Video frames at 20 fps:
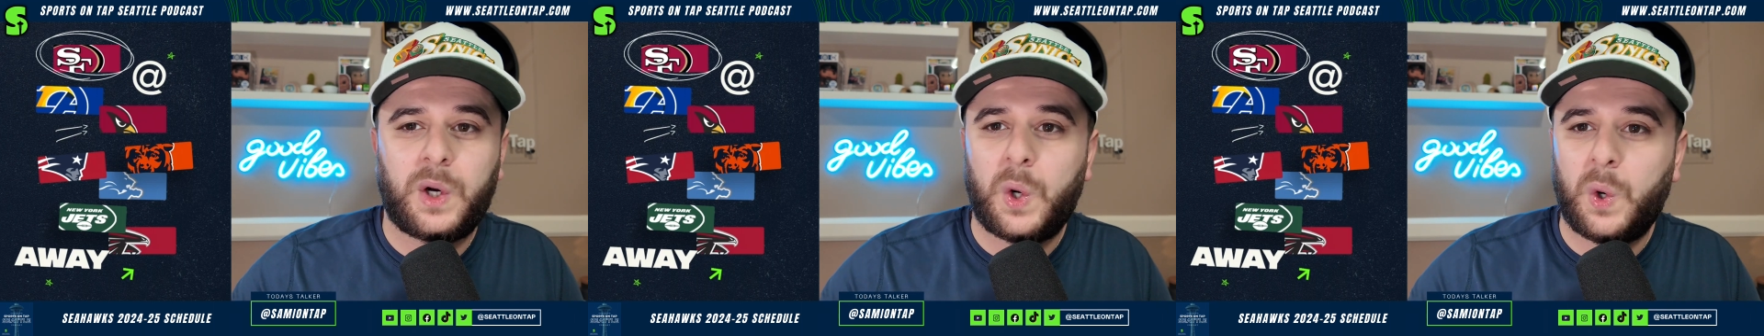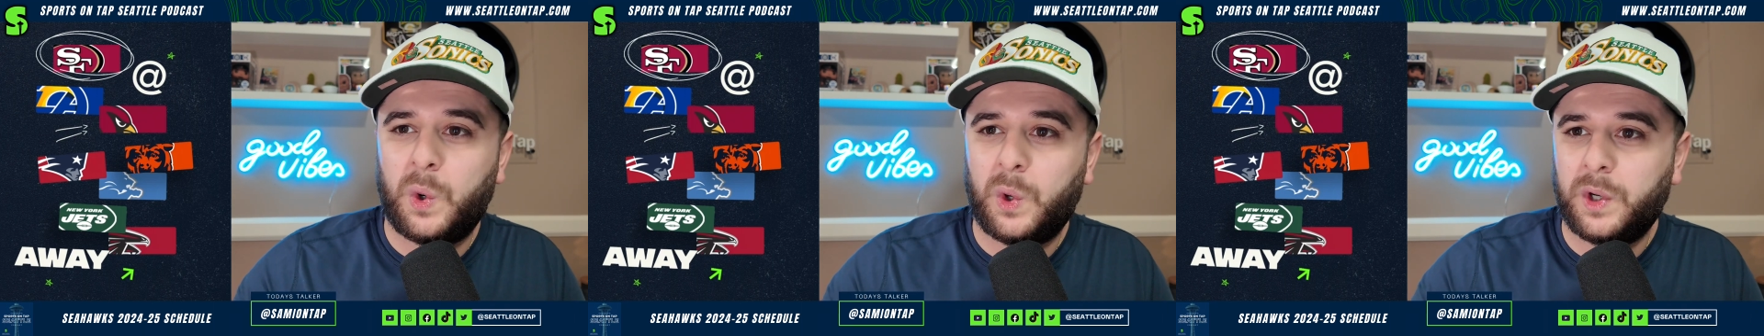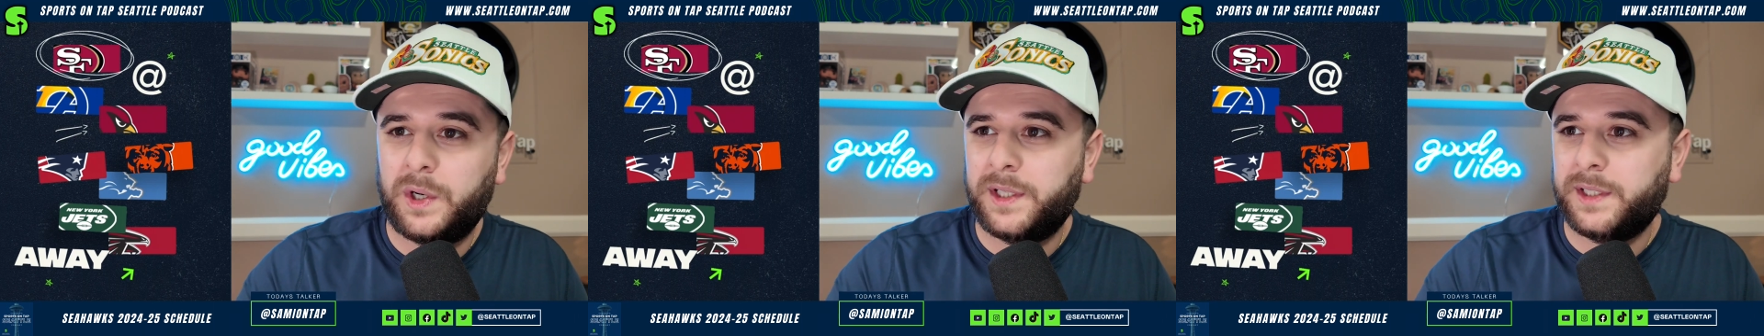
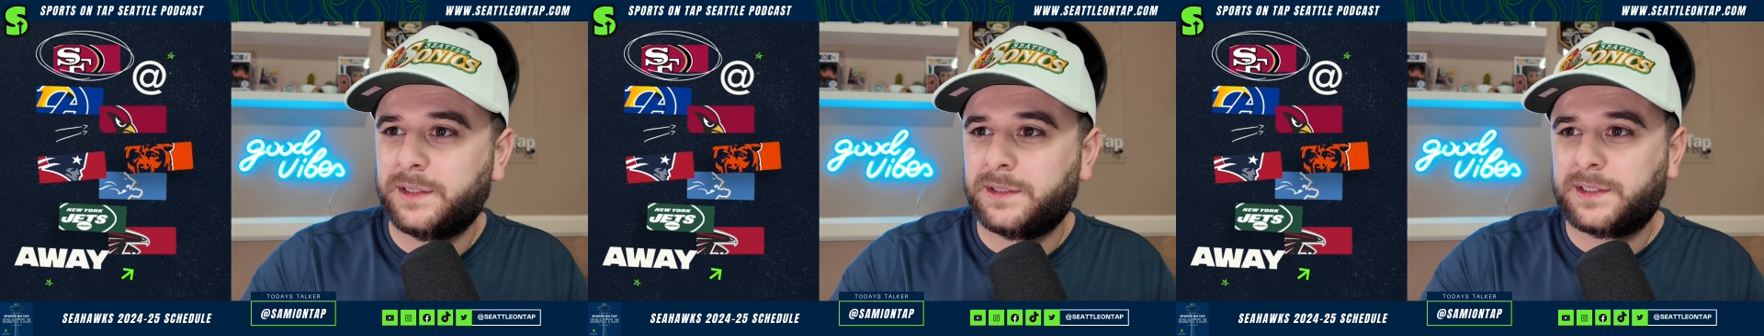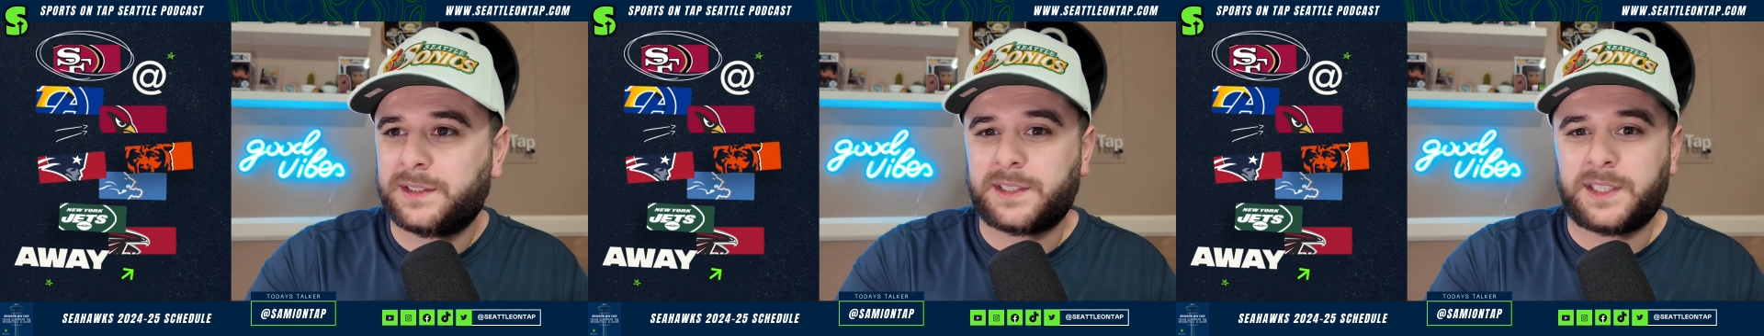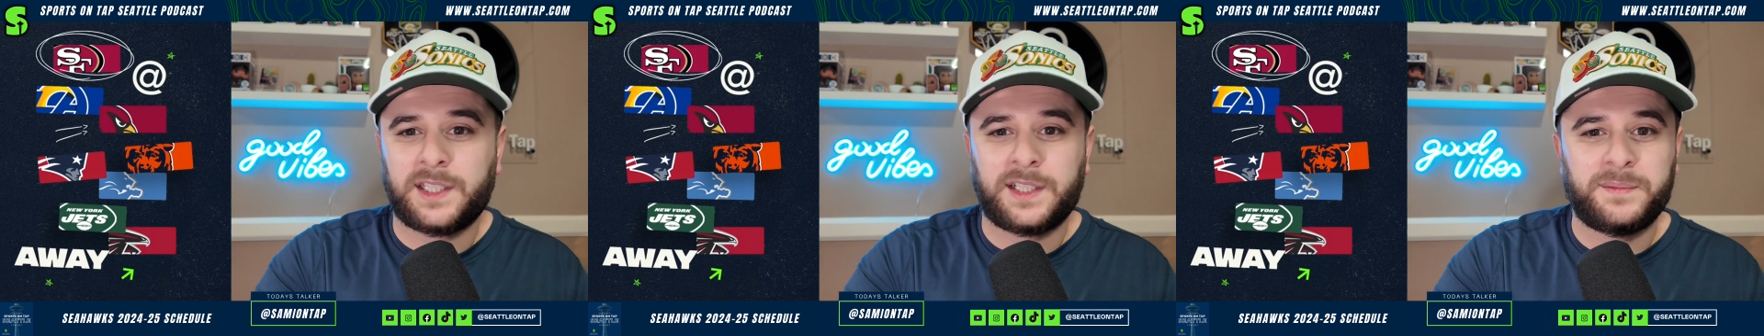or
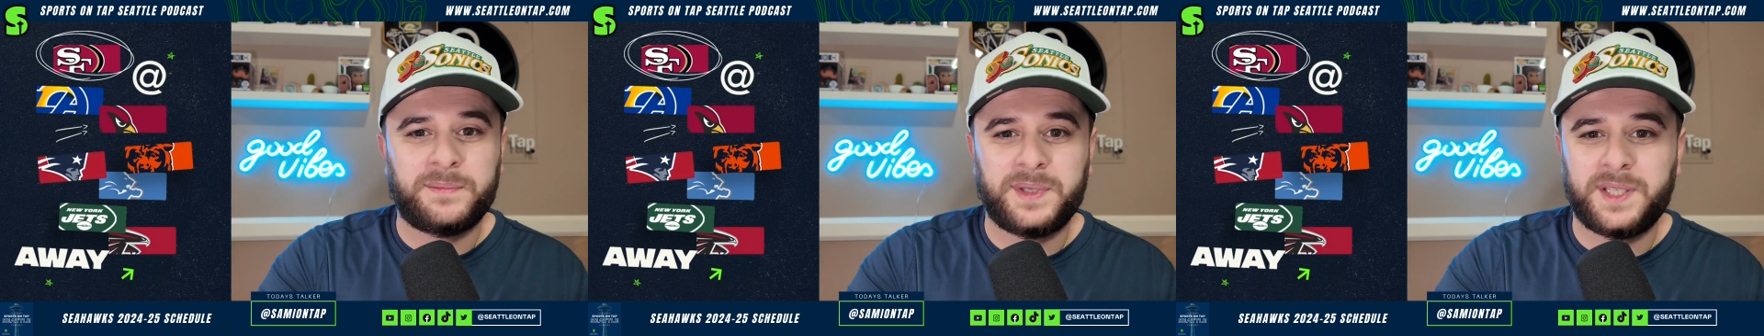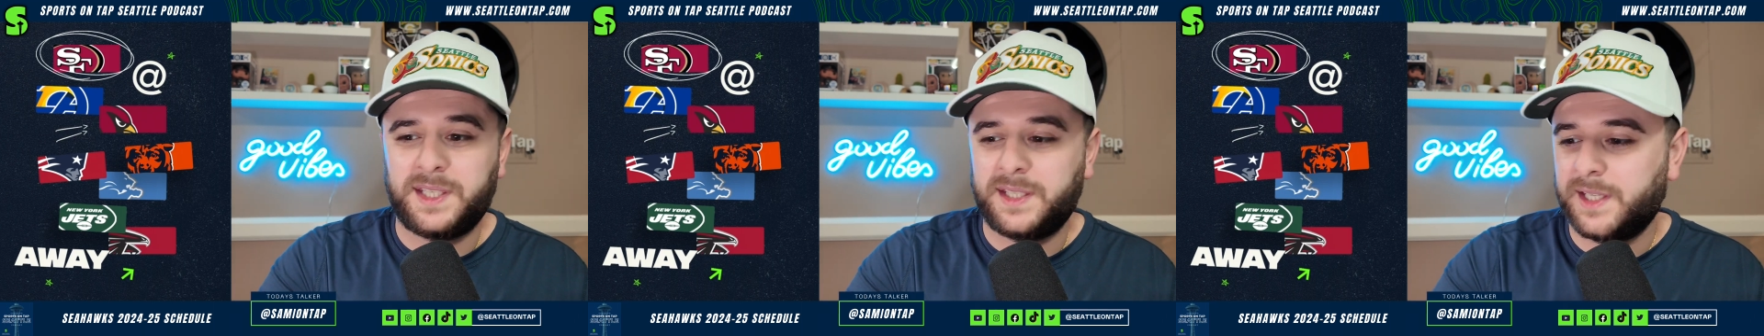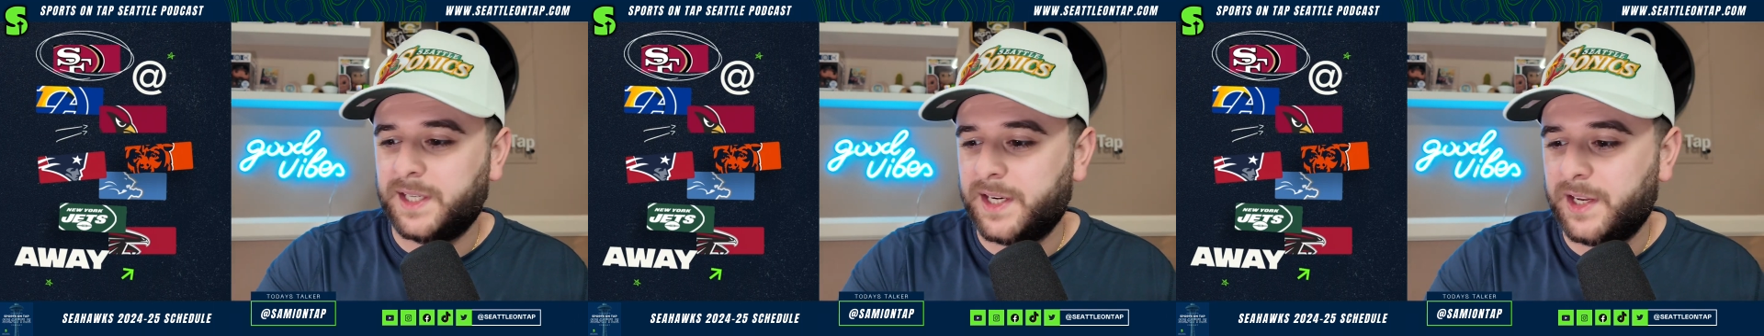it's going to
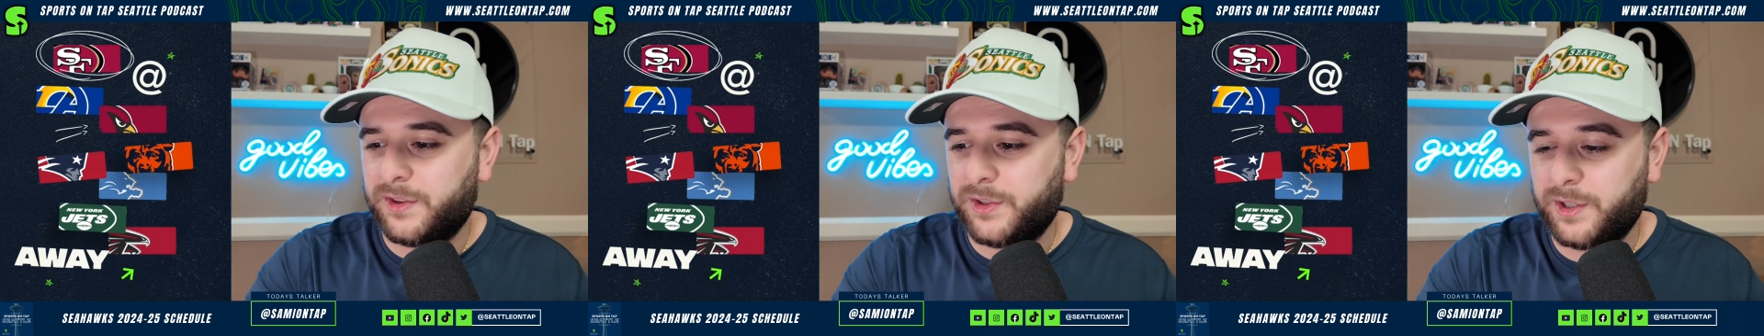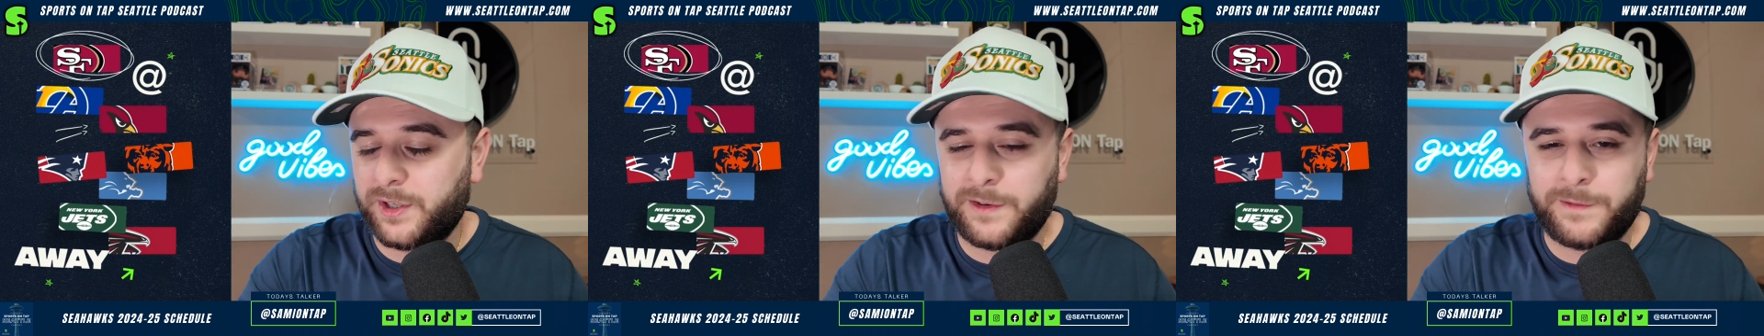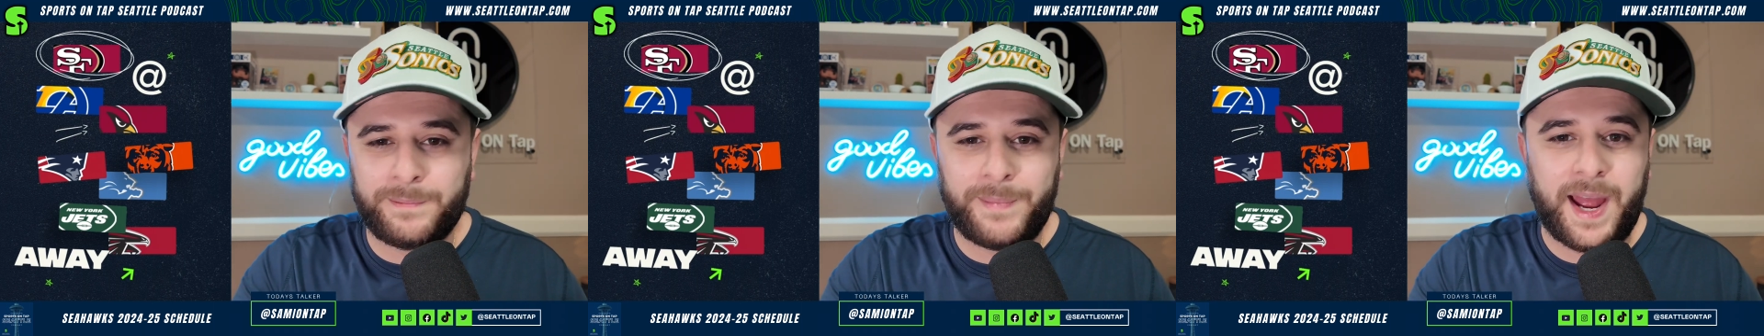be another year of